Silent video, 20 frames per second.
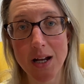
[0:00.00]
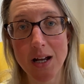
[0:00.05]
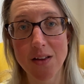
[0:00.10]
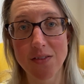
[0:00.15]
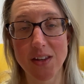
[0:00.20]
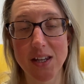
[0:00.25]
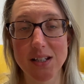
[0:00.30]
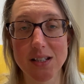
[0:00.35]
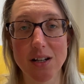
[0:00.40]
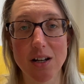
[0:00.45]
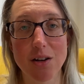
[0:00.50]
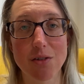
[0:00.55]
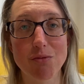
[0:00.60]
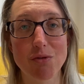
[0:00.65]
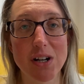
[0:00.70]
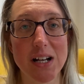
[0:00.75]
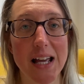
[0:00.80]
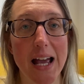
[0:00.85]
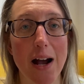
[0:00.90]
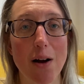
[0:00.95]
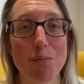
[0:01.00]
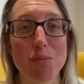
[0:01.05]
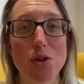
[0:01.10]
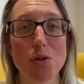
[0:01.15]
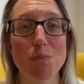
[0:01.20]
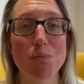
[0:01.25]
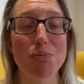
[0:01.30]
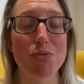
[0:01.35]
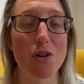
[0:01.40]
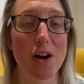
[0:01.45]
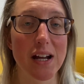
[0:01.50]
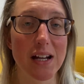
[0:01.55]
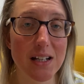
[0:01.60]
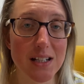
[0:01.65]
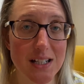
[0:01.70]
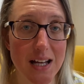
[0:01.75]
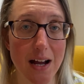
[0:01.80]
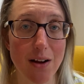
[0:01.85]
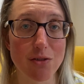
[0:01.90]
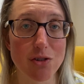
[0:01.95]
These are going to really help you break
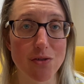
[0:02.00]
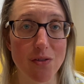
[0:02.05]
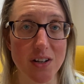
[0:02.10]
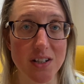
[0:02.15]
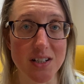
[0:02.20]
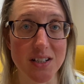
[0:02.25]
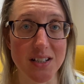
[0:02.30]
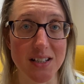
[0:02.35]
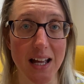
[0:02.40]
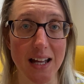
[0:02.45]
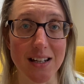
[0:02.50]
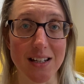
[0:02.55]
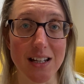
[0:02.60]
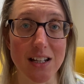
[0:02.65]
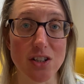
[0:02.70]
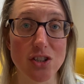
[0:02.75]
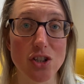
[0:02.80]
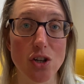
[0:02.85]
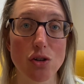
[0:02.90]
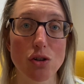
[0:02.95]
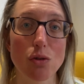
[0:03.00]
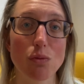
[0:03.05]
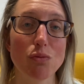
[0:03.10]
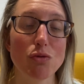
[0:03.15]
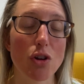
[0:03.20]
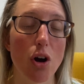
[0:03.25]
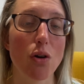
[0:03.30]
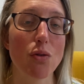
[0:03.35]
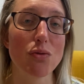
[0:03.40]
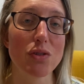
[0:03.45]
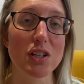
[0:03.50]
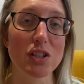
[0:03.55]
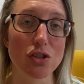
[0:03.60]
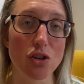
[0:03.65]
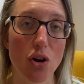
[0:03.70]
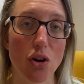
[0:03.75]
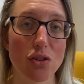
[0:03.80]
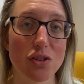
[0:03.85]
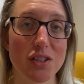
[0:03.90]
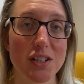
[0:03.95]
down your understanding so you know these
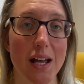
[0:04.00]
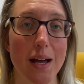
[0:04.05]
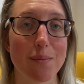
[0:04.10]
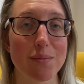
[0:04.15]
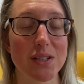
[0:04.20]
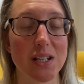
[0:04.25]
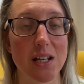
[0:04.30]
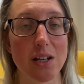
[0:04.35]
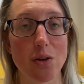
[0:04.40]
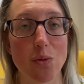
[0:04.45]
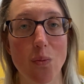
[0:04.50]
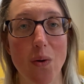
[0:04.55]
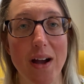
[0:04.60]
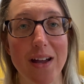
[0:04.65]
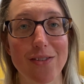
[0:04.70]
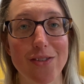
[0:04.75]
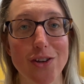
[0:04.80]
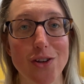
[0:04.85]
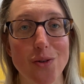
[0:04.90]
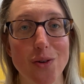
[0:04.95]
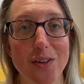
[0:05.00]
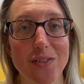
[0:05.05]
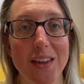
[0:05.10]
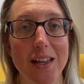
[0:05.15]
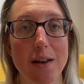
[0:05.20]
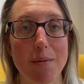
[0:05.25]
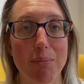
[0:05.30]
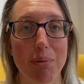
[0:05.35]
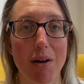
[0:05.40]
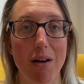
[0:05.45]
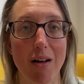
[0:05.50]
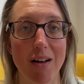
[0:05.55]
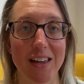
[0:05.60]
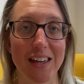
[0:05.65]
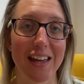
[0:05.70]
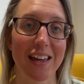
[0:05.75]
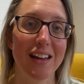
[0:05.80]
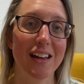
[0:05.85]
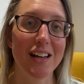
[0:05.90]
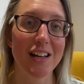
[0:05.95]
concepts in a way that you can then apply
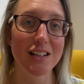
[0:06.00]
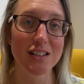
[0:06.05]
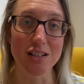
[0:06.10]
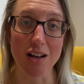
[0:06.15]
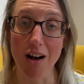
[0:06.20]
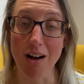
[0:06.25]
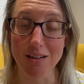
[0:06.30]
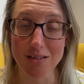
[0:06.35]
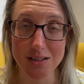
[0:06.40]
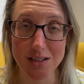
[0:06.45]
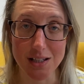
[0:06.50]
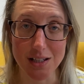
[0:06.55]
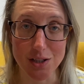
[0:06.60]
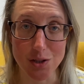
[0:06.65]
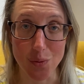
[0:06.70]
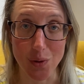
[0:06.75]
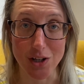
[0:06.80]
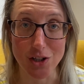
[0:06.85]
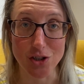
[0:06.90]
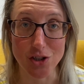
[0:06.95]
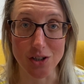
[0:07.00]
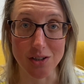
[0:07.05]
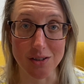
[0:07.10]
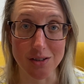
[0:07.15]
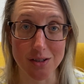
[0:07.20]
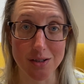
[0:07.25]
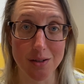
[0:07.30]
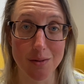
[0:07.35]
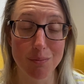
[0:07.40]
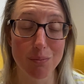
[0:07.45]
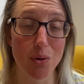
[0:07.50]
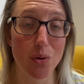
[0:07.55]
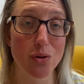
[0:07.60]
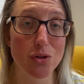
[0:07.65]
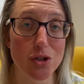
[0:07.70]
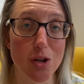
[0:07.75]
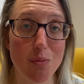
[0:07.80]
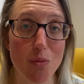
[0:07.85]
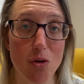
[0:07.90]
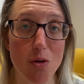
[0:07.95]
it to answer these questions. But
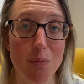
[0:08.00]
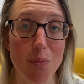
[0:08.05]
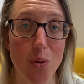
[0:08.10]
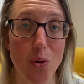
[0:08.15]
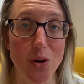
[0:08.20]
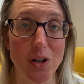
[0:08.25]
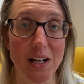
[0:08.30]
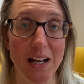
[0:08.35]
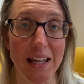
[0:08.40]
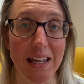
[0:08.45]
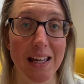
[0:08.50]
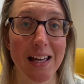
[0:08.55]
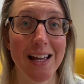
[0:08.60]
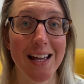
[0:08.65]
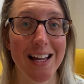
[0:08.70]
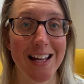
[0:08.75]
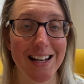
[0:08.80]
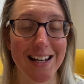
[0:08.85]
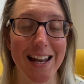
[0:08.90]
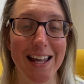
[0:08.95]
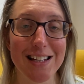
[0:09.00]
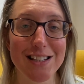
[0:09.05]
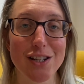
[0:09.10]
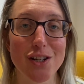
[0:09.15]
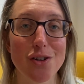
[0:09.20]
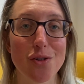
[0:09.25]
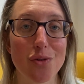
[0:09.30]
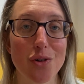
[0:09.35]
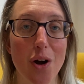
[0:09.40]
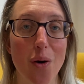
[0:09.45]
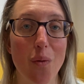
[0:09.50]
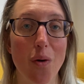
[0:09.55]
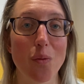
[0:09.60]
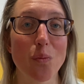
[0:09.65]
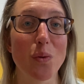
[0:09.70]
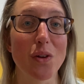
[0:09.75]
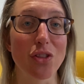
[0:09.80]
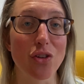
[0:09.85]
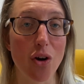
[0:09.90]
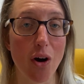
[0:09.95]
also, more importantly, later you'll go on
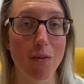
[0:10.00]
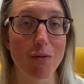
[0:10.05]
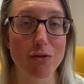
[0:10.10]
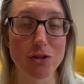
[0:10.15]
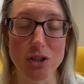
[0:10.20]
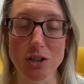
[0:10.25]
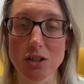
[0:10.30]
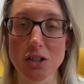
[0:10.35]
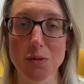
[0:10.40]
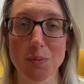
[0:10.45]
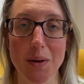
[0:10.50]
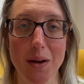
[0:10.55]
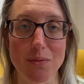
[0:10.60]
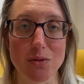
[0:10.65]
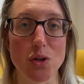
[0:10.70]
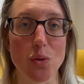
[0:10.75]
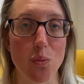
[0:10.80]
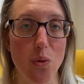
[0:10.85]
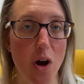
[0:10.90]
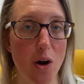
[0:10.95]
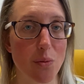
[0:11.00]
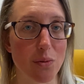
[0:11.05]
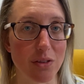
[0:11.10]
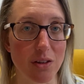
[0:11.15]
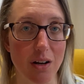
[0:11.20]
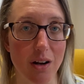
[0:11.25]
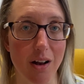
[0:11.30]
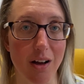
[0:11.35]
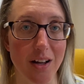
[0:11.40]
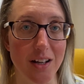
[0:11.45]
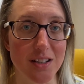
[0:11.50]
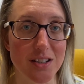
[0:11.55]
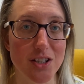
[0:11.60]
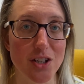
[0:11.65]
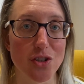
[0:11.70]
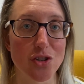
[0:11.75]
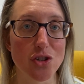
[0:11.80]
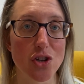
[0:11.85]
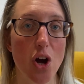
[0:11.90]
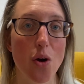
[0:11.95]
with confidence to be able to work with clients
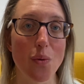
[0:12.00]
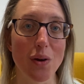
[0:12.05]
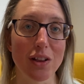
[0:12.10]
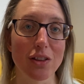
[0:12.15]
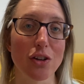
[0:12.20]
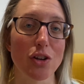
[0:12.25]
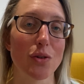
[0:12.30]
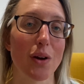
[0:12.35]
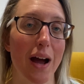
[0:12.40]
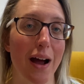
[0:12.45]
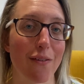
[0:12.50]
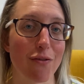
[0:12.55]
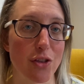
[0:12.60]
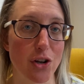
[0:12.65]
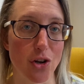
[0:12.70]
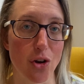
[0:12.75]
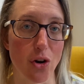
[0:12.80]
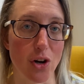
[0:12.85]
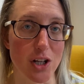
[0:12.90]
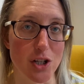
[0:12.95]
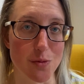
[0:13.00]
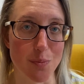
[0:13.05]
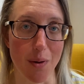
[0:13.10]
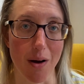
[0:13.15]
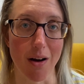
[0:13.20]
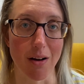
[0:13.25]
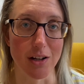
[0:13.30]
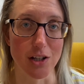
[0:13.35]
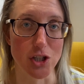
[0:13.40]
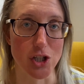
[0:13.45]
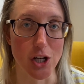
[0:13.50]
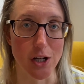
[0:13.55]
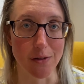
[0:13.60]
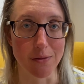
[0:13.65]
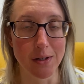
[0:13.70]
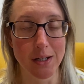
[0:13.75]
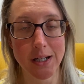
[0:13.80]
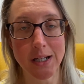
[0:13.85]
knowing that you have the knowledge behind you.